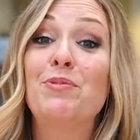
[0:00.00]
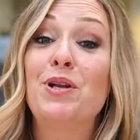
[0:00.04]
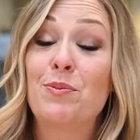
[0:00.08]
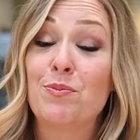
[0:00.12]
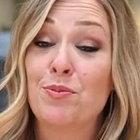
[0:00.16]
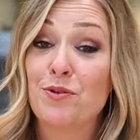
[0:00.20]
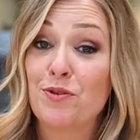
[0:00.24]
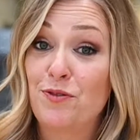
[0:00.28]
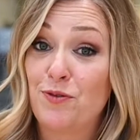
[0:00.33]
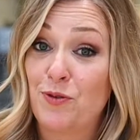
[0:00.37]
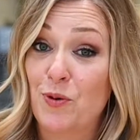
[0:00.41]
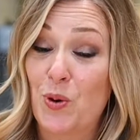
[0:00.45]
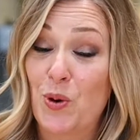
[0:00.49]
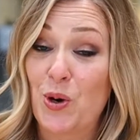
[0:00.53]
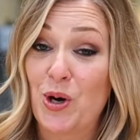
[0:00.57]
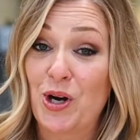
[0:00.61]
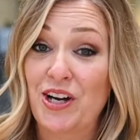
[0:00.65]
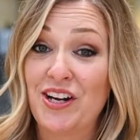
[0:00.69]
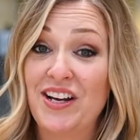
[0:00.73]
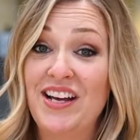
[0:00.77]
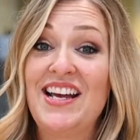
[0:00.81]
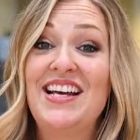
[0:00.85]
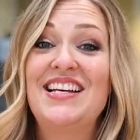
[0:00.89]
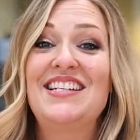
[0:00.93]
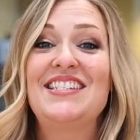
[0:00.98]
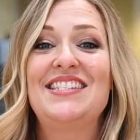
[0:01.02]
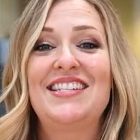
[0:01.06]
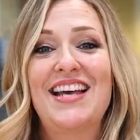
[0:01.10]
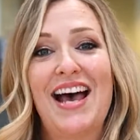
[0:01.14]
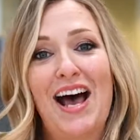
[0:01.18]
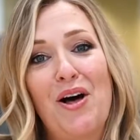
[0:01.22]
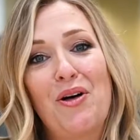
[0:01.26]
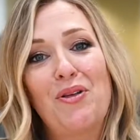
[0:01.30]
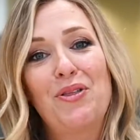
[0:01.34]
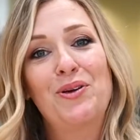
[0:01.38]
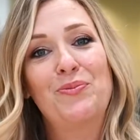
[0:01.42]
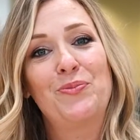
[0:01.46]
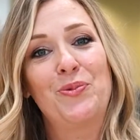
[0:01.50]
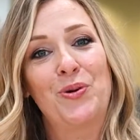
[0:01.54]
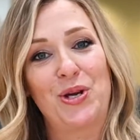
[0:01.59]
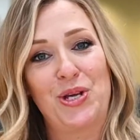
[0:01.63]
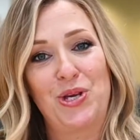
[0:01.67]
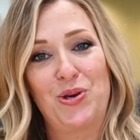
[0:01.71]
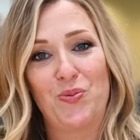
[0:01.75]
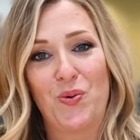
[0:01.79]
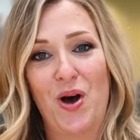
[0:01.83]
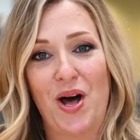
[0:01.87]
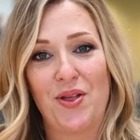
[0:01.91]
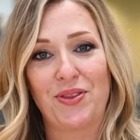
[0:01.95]
number 4, tell them what
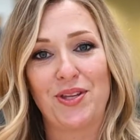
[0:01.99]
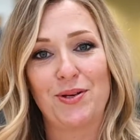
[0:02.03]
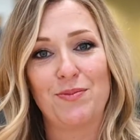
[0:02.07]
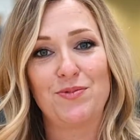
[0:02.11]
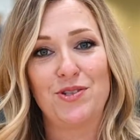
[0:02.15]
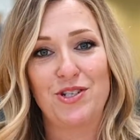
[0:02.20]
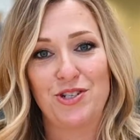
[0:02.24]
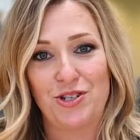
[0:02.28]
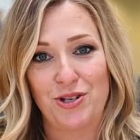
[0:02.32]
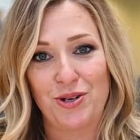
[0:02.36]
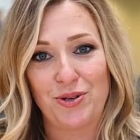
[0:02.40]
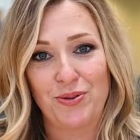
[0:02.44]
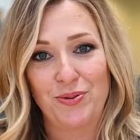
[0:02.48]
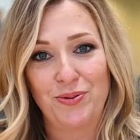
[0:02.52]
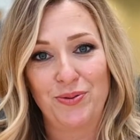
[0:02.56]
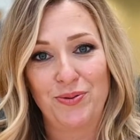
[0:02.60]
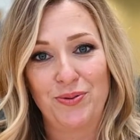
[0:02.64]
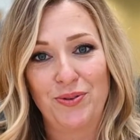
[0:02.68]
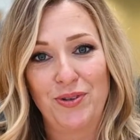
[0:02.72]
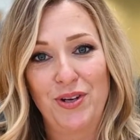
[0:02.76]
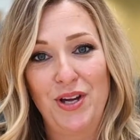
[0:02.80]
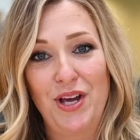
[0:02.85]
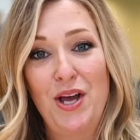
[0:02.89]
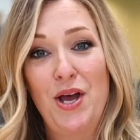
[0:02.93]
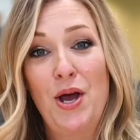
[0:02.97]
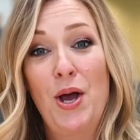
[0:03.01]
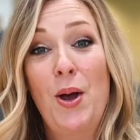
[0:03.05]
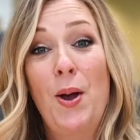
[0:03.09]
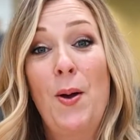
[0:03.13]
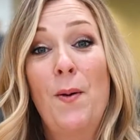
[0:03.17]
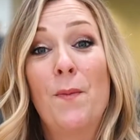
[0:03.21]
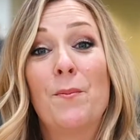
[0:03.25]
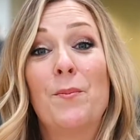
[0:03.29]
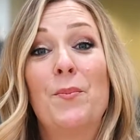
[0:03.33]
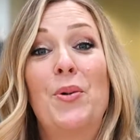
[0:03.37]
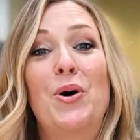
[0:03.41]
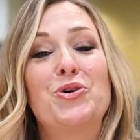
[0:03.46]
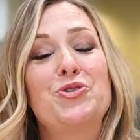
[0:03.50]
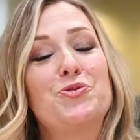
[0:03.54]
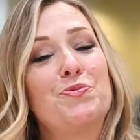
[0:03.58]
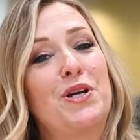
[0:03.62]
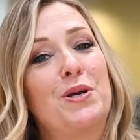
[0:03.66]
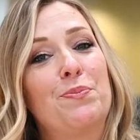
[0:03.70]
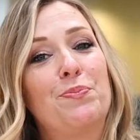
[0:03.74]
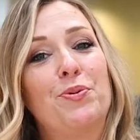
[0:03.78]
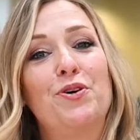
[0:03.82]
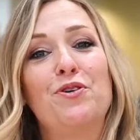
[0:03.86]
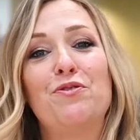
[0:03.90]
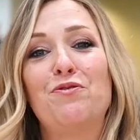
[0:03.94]
you want them to do. Most
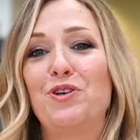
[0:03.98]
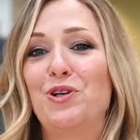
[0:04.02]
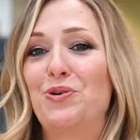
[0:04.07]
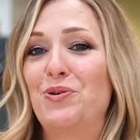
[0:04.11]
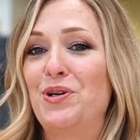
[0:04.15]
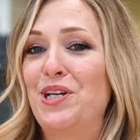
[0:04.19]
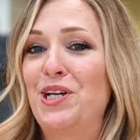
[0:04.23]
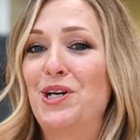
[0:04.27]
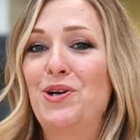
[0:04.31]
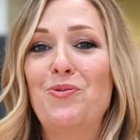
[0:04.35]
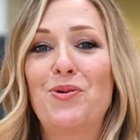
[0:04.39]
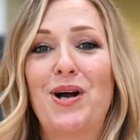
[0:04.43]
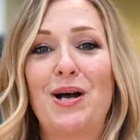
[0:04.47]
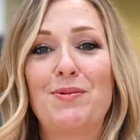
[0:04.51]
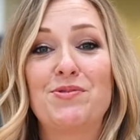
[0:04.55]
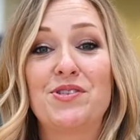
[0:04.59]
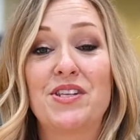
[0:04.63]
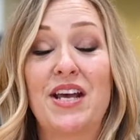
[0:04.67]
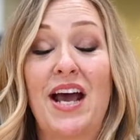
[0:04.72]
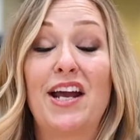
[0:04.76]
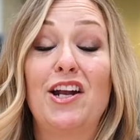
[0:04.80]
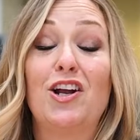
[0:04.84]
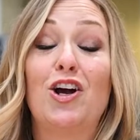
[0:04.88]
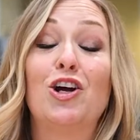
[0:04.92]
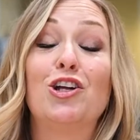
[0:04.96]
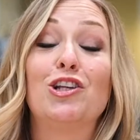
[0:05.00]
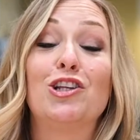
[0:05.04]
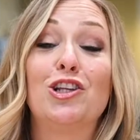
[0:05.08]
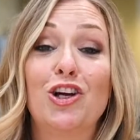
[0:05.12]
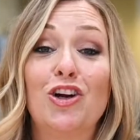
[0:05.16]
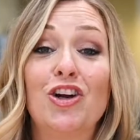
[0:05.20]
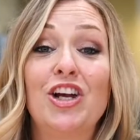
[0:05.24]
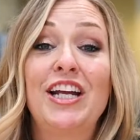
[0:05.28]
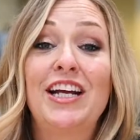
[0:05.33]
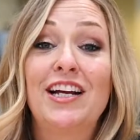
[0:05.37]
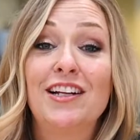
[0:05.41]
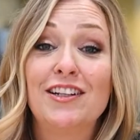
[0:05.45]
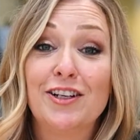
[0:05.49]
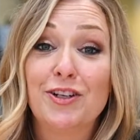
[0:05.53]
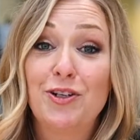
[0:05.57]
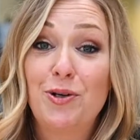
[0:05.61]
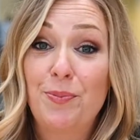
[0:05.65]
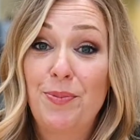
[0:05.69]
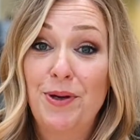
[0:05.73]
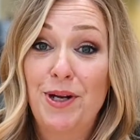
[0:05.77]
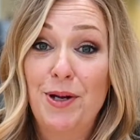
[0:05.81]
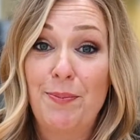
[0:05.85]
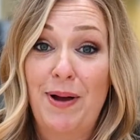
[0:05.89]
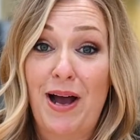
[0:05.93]
people viewing your website are learning a little
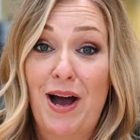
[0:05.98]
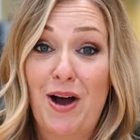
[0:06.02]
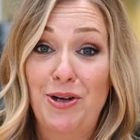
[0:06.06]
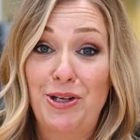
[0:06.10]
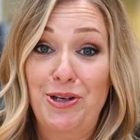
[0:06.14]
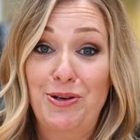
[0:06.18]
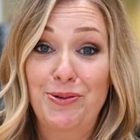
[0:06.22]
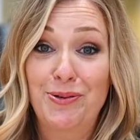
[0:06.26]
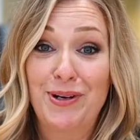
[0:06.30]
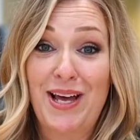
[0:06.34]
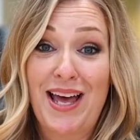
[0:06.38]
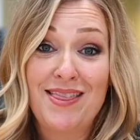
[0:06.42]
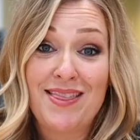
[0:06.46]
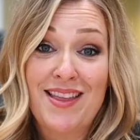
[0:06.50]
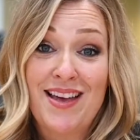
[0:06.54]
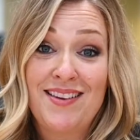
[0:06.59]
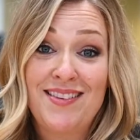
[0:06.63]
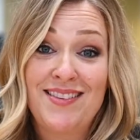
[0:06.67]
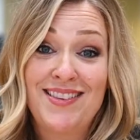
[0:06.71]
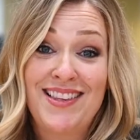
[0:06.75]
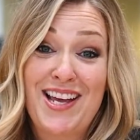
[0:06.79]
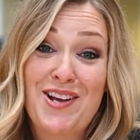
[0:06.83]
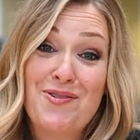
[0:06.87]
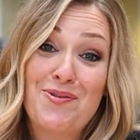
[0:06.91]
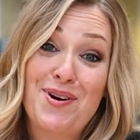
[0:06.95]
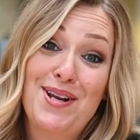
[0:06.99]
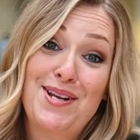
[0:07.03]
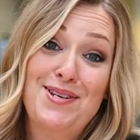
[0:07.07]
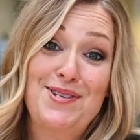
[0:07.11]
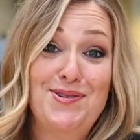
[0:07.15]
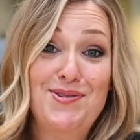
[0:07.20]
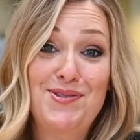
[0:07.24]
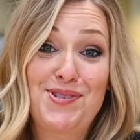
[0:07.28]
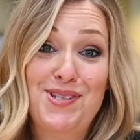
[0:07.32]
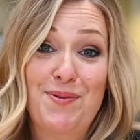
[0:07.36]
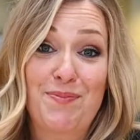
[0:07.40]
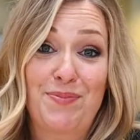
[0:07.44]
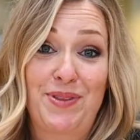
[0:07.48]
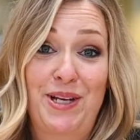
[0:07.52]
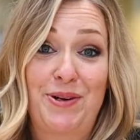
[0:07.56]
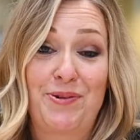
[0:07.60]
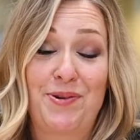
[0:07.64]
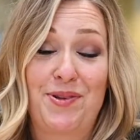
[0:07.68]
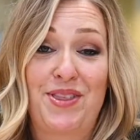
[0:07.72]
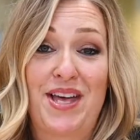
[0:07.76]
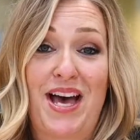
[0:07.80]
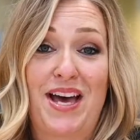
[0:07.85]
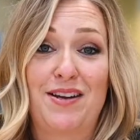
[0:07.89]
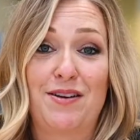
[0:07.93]
bit about you and then they want to do something
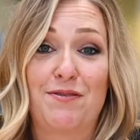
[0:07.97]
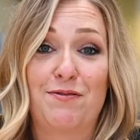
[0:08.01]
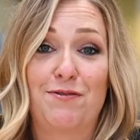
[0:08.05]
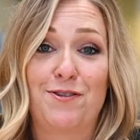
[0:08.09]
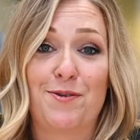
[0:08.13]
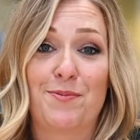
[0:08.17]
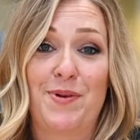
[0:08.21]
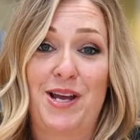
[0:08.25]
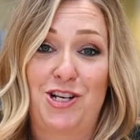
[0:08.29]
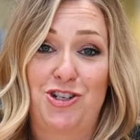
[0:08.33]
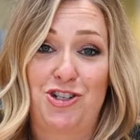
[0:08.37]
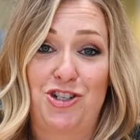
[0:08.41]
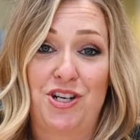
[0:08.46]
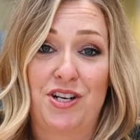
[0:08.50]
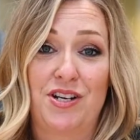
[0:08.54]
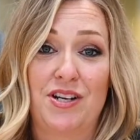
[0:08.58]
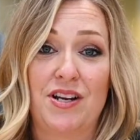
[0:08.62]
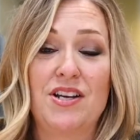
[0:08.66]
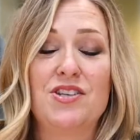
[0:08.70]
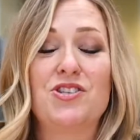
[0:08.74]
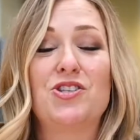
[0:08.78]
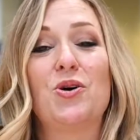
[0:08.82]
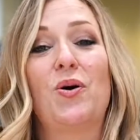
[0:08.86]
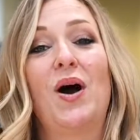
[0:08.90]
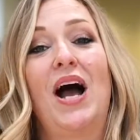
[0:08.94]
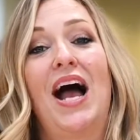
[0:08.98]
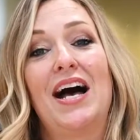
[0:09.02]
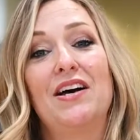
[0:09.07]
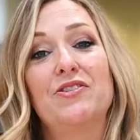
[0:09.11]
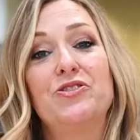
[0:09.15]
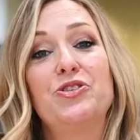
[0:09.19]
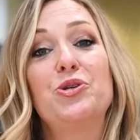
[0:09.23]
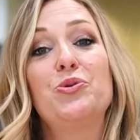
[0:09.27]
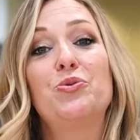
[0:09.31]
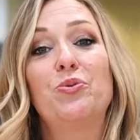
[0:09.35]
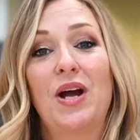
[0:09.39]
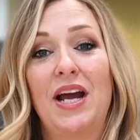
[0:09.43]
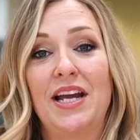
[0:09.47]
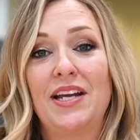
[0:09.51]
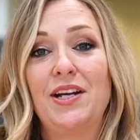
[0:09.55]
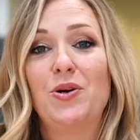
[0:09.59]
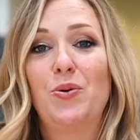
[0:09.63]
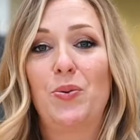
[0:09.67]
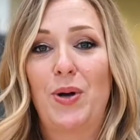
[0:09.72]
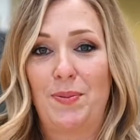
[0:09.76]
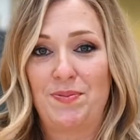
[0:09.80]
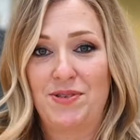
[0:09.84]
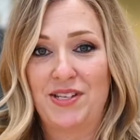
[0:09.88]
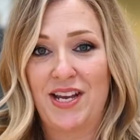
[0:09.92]
with that information. So as you write
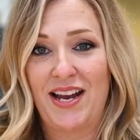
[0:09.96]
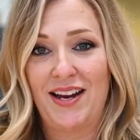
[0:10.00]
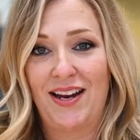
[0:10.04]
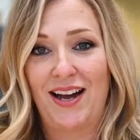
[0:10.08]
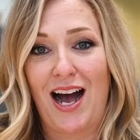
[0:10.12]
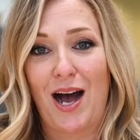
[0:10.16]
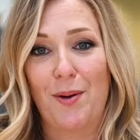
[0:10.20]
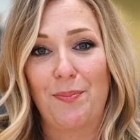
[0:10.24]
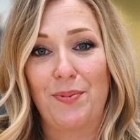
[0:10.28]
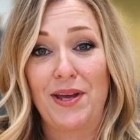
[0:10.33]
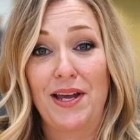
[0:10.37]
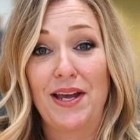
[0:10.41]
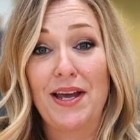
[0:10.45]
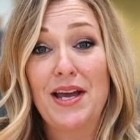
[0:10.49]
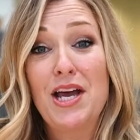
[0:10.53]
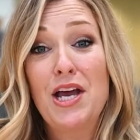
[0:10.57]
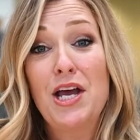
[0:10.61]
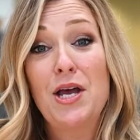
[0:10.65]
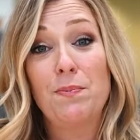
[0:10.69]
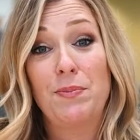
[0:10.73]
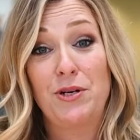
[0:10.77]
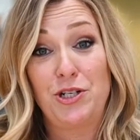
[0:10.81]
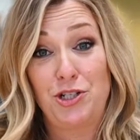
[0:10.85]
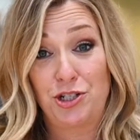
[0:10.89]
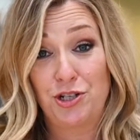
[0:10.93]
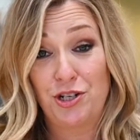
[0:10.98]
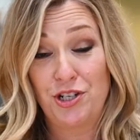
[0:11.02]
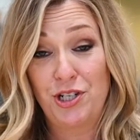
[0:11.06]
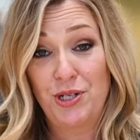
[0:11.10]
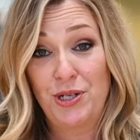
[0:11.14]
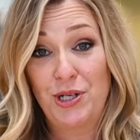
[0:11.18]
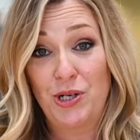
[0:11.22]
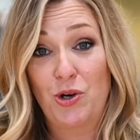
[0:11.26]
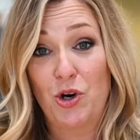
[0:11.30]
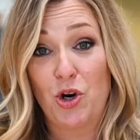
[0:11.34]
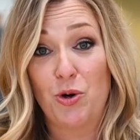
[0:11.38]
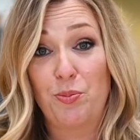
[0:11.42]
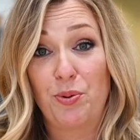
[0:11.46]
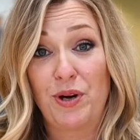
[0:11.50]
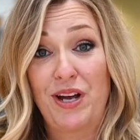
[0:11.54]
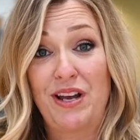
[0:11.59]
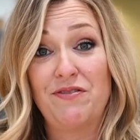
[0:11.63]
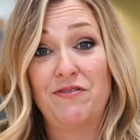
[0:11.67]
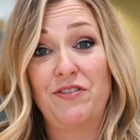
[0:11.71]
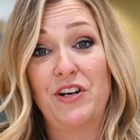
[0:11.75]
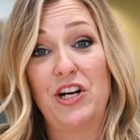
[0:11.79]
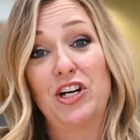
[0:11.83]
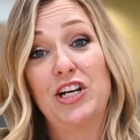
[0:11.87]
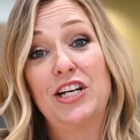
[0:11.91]
your website copy, be sure to
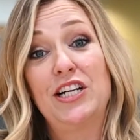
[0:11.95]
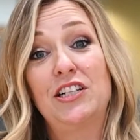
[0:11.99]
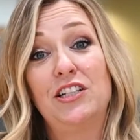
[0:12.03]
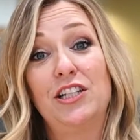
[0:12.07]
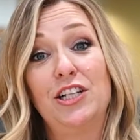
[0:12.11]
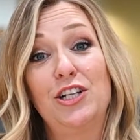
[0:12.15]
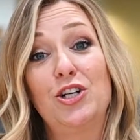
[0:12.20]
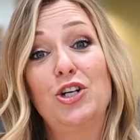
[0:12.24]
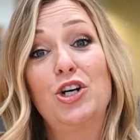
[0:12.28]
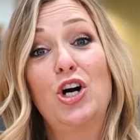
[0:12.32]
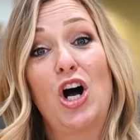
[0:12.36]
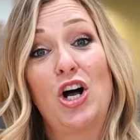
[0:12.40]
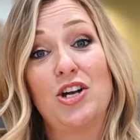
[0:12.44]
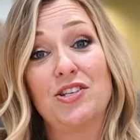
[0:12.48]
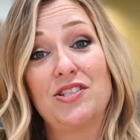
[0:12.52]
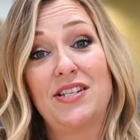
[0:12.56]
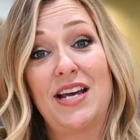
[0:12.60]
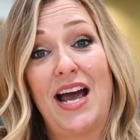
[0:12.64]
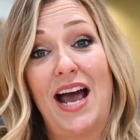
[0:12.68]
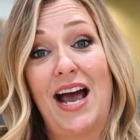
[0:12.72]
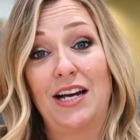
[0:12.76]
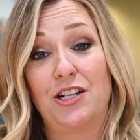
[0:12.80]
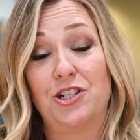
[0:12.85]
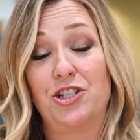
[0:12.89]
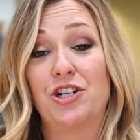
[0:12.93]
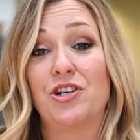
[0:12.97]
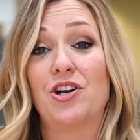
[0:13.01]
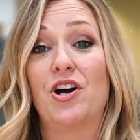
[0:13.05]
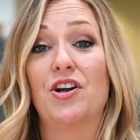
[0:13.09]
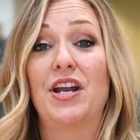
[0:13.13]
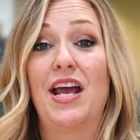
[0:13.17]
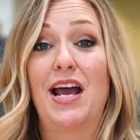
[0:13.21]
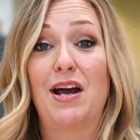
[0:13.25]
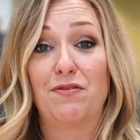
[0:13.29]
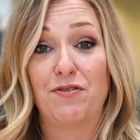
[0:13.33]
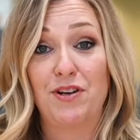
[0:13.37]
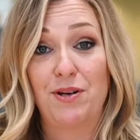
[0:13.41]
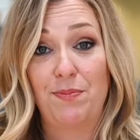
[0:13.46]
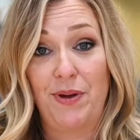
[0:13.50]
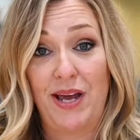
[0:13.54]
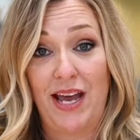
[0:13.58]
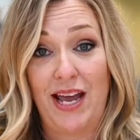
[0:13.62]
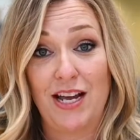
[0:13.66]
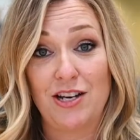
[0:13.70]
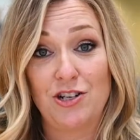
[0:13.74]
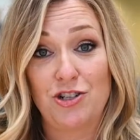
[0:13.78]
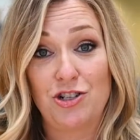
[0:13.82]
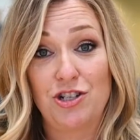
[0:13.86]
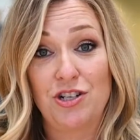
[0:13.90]
incorporate very clear calls to action on every
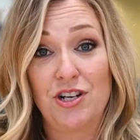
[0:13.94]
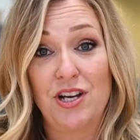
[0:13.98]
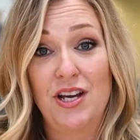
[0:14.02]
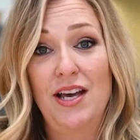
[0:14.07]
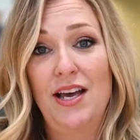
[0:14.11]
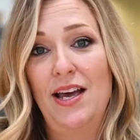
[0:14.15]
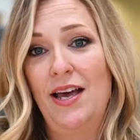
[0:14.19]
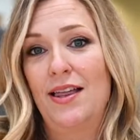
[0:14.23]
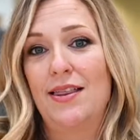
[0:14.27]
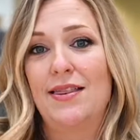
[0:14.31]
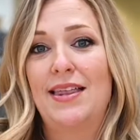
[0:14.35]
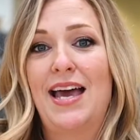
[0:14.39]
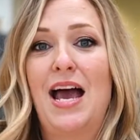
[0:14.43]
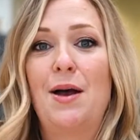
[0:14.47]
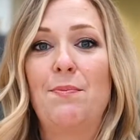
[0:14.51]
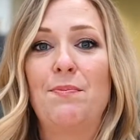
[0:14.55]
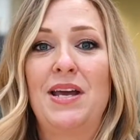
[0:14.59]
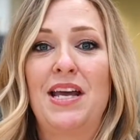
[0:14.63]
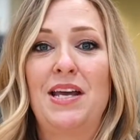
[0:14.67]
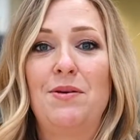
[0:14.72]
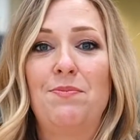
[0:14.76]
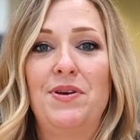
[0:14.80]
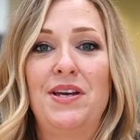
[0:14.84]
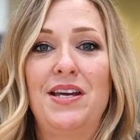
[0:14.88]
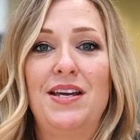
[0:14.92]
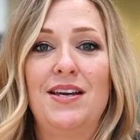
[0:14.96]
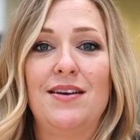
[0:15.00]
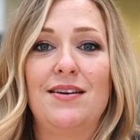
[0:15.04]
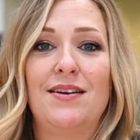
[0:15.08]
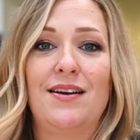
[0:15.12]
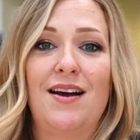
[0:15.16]
page. That may be